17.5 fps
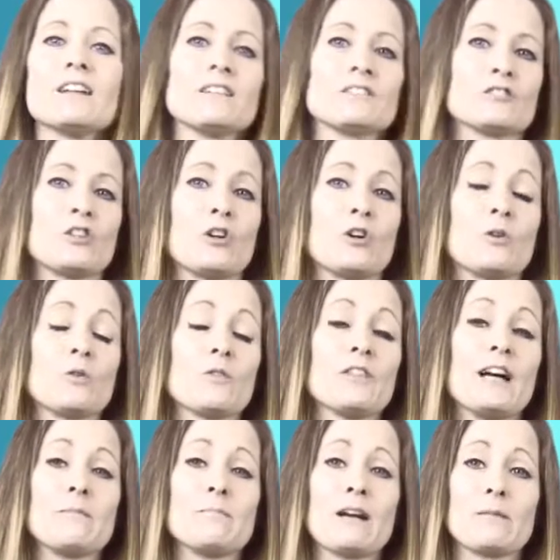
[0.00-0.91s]
So
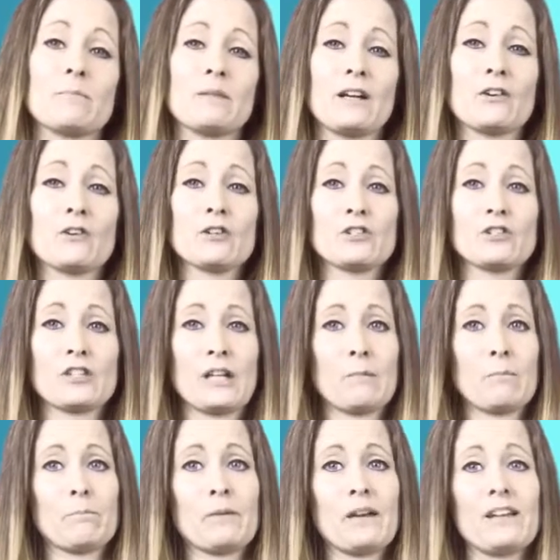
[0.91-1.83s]
that might be a good
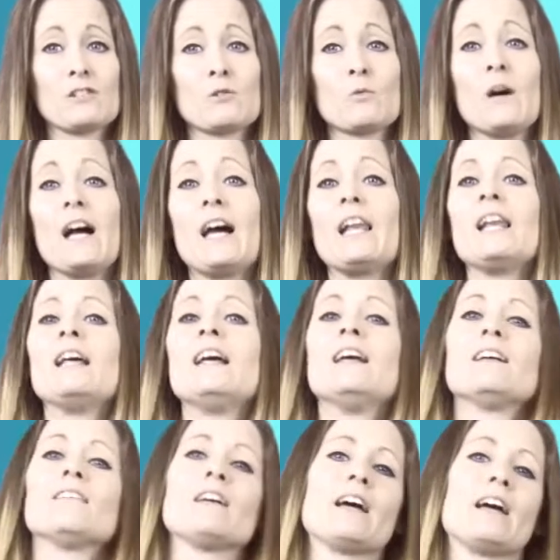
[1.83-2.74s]
tip as well
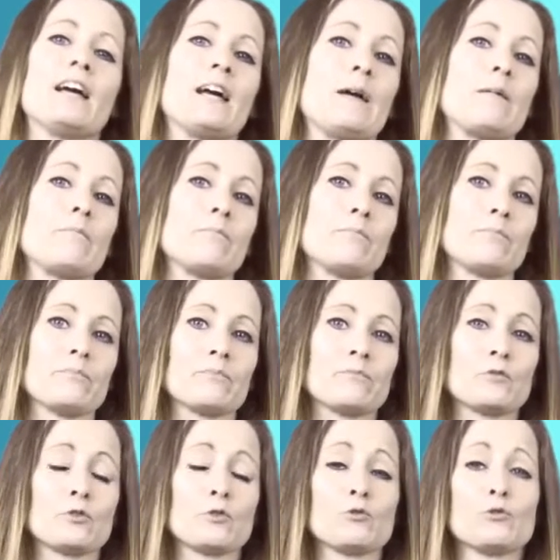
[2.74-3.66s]

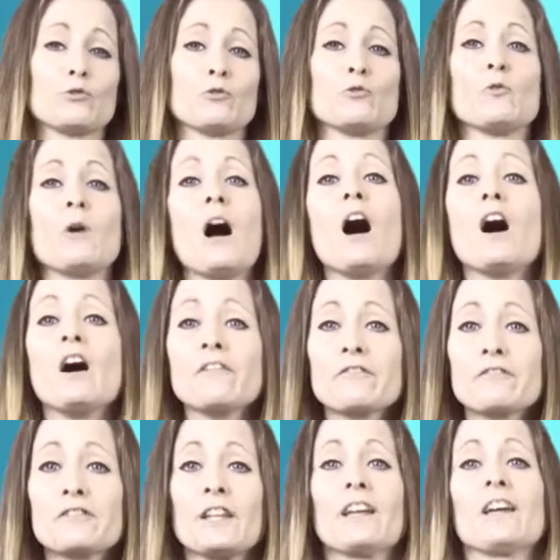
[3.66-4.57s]
to do
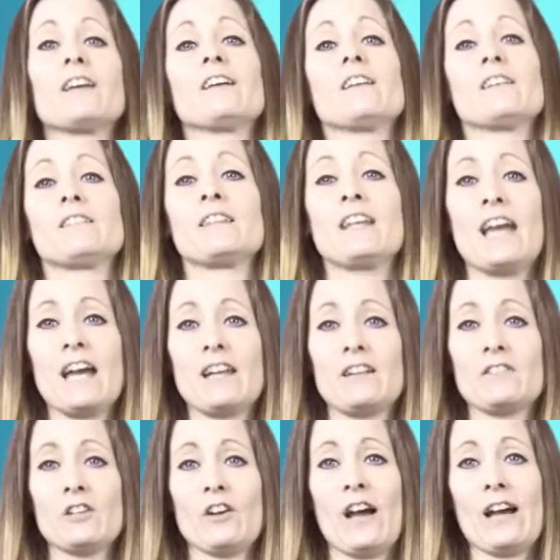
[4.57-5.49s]
after the
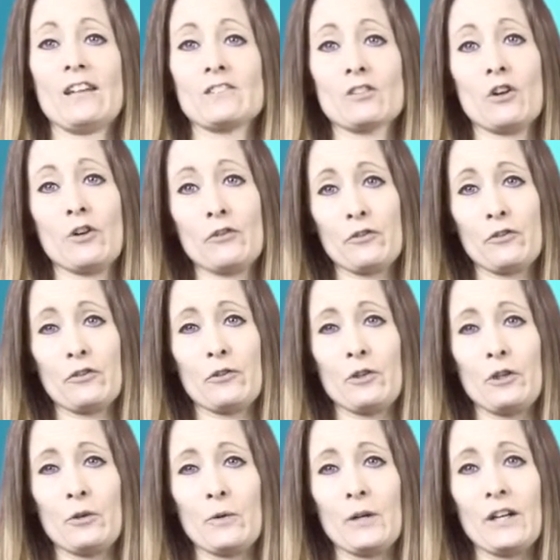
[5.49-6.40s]
editor has gone
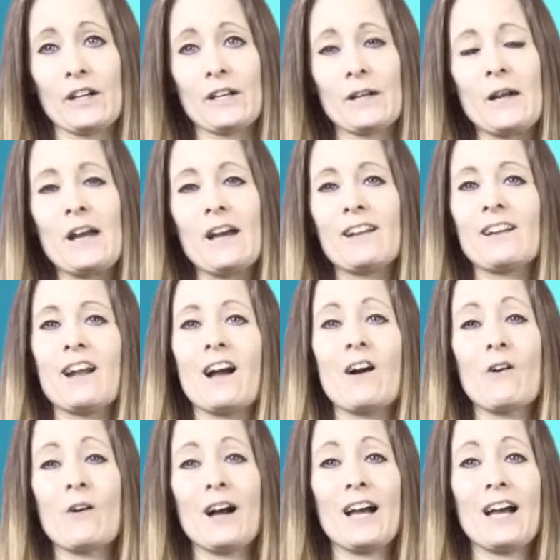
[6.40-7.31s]
through your work.
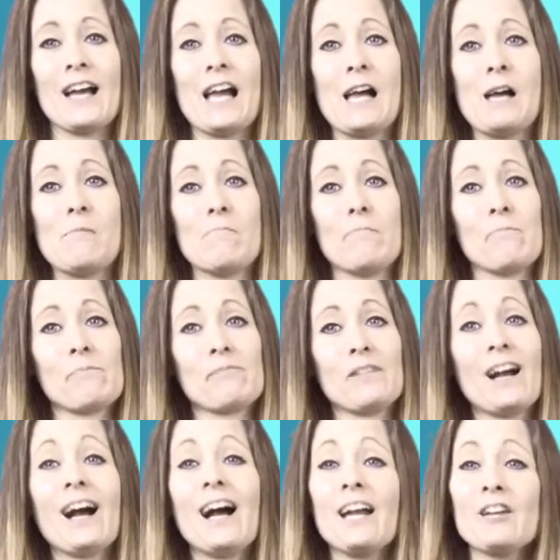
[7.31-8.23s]
Now,
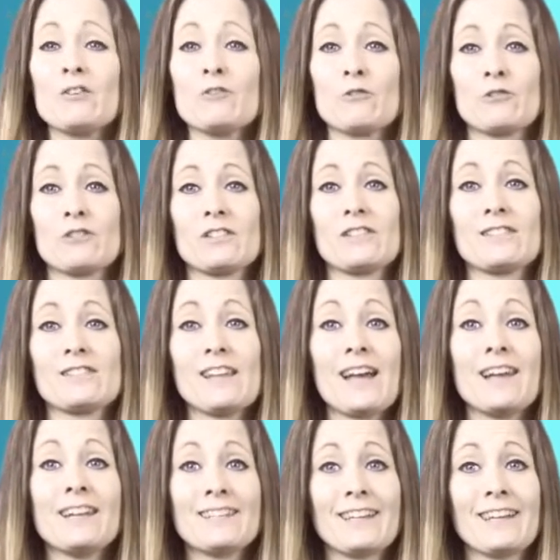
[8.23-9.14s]
I use
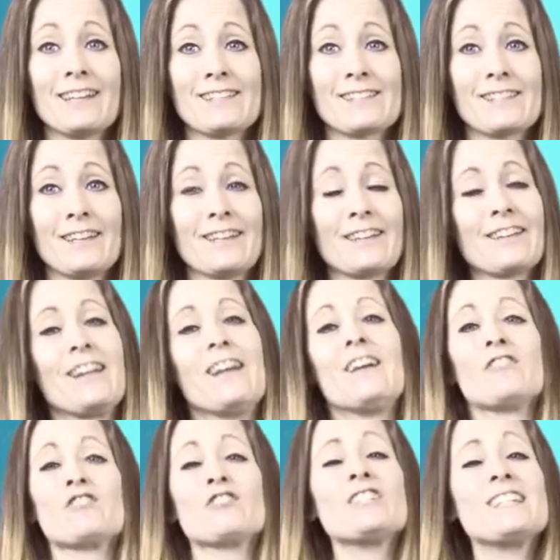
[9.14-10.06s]
Sally Dixon.
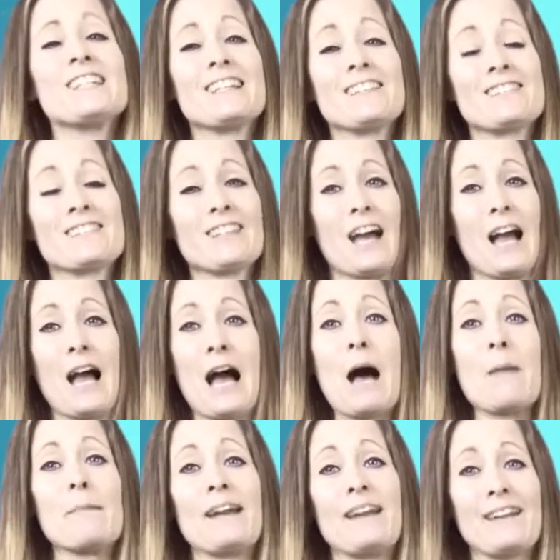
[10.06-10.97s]
She is
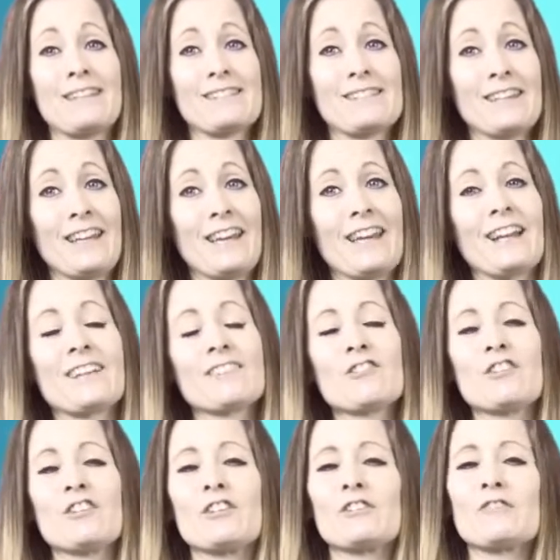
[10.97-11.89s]
amazing.
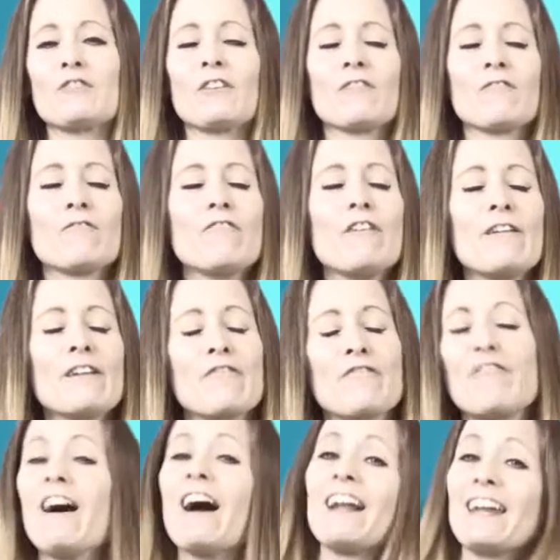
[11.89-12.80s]
She's very
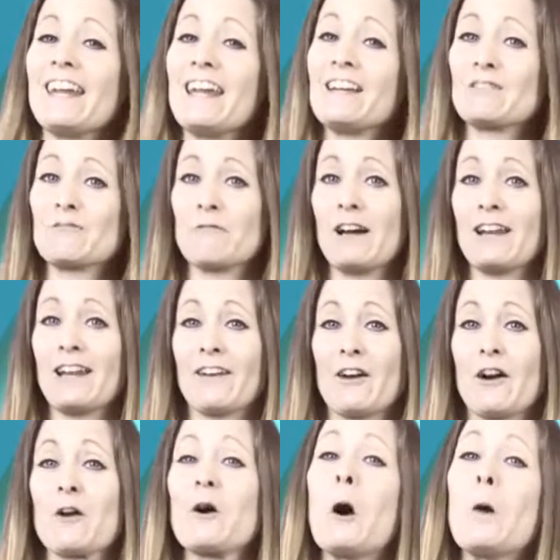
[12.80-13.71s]
funny as well
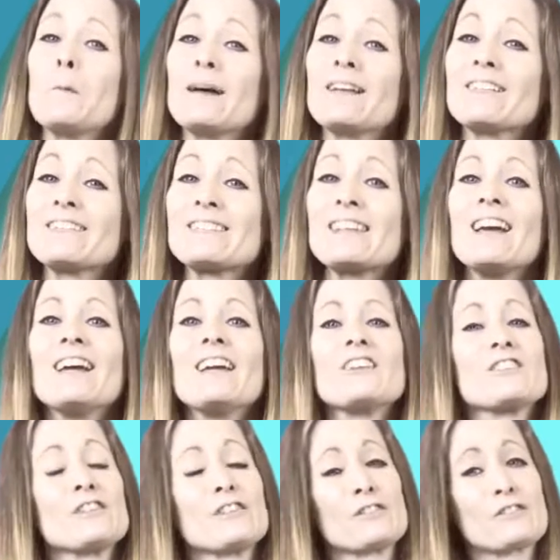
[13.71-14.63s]
in her comments.
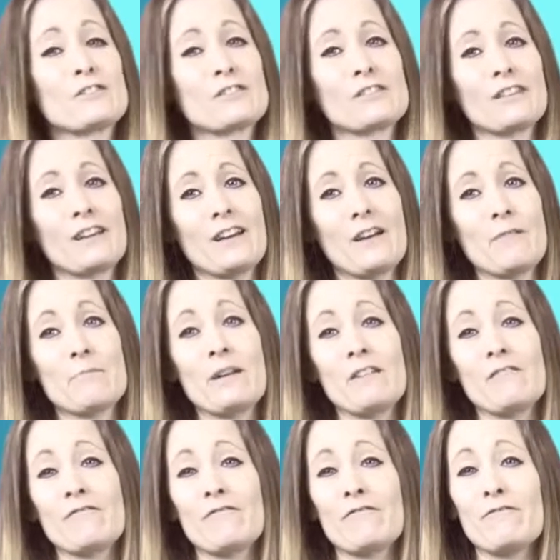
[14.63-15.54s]
She's
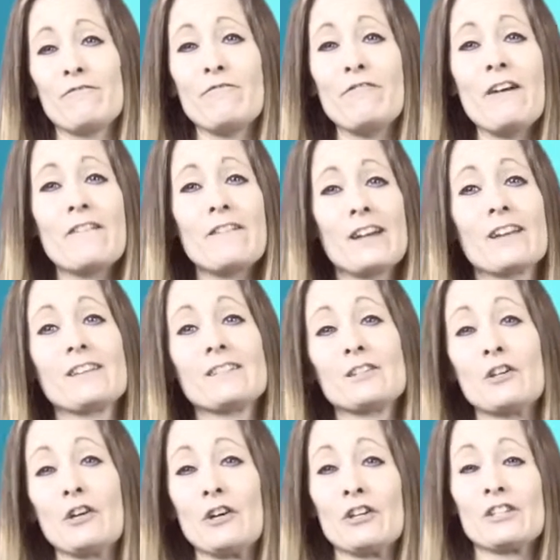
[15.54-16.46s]
been
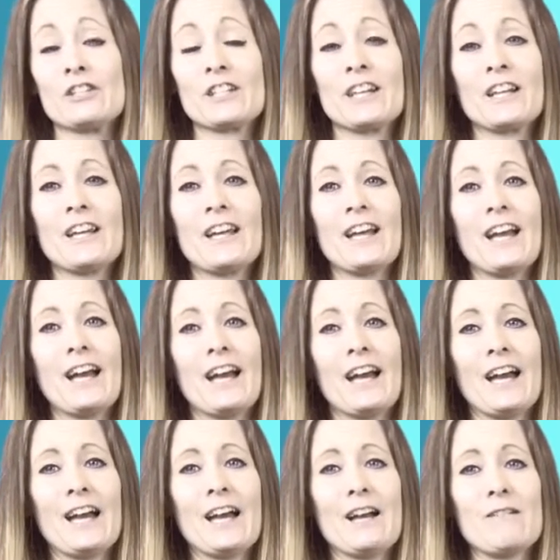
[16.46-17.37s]
very good
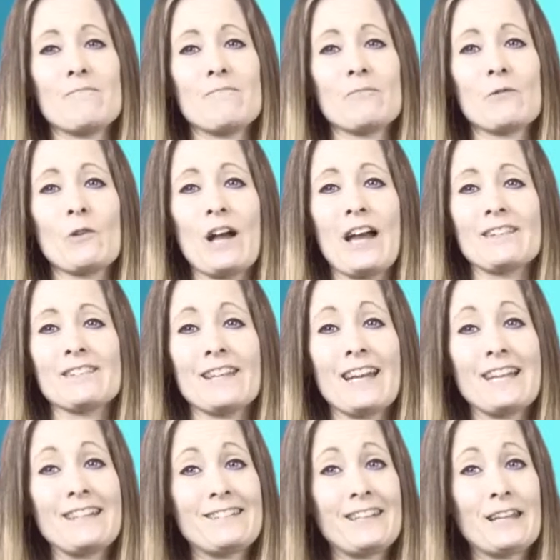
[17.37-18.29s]
at
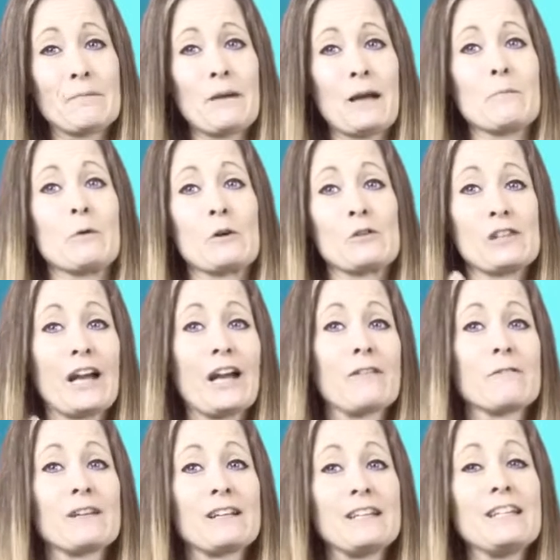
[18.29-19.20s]
editing my books.
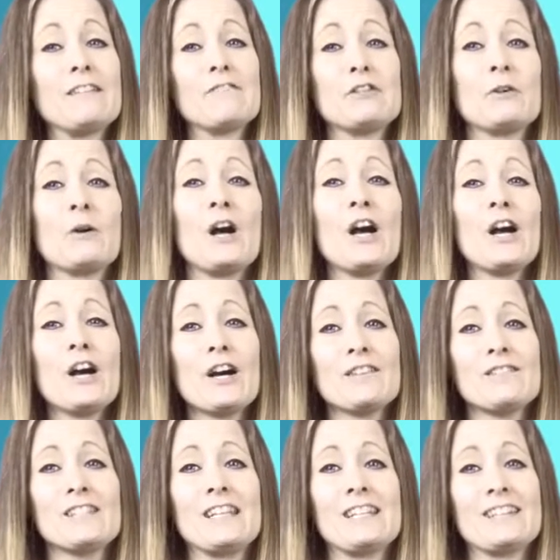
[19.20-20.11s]
I will leave you
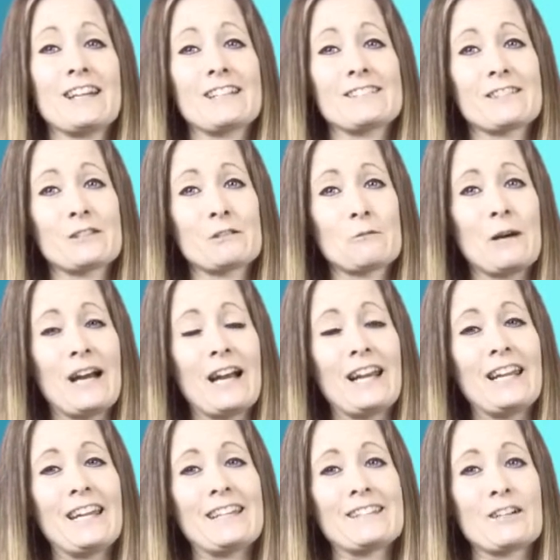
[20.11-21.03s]
her details as
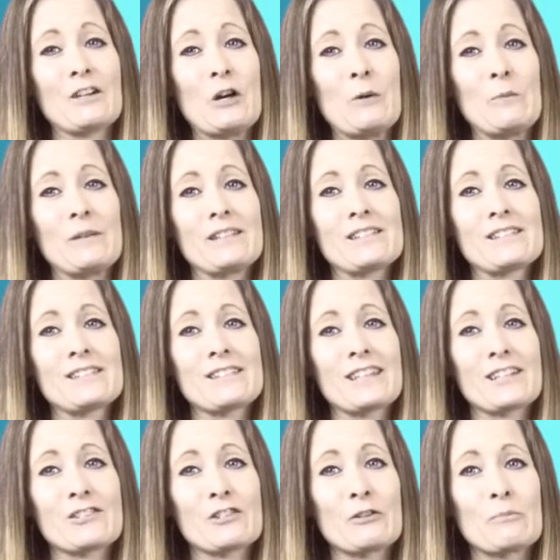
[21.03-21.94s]
well in the comments
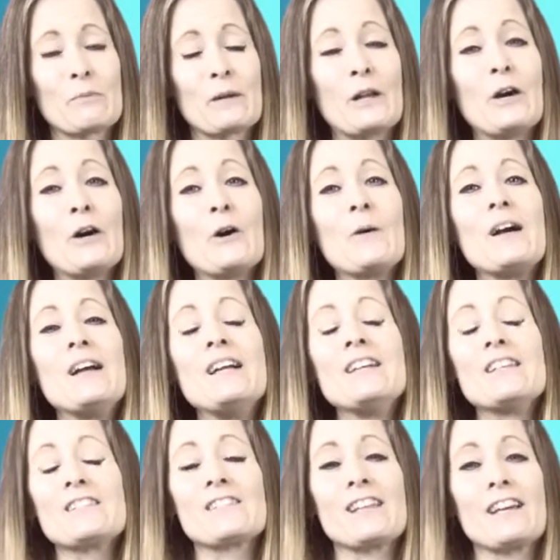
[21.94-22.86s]
section below
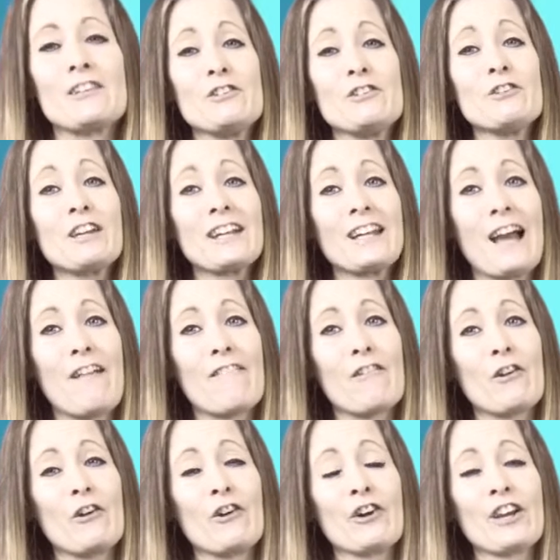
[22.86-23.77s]
so you can
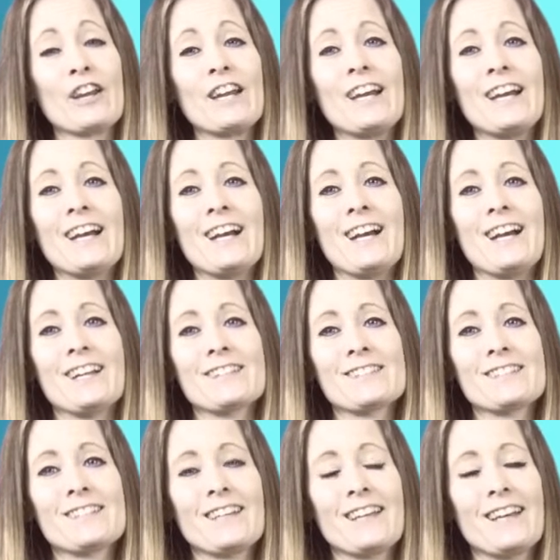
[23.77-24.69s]
have a look
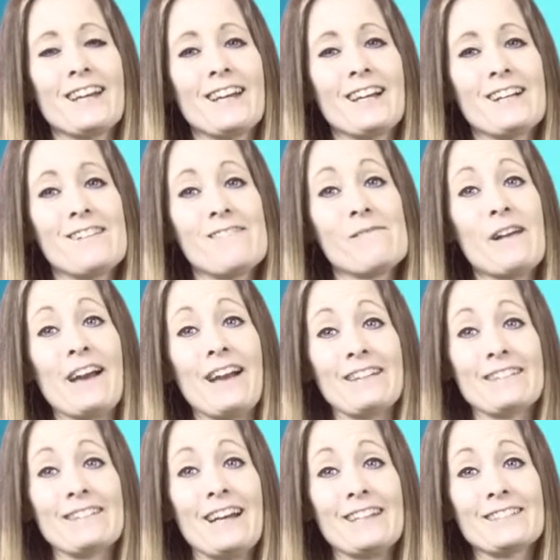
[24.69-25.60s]
at
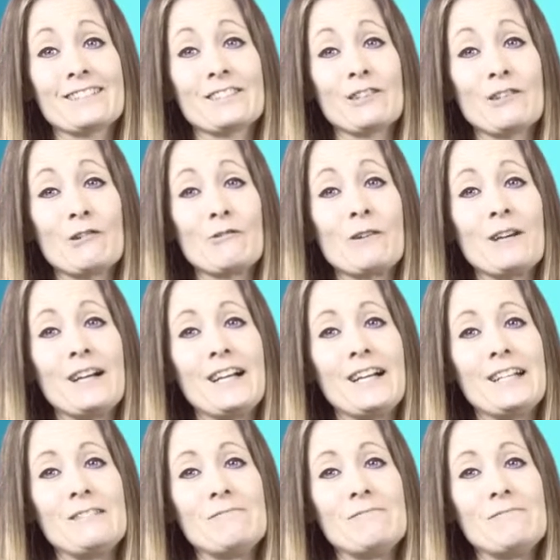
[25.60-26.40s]
that. So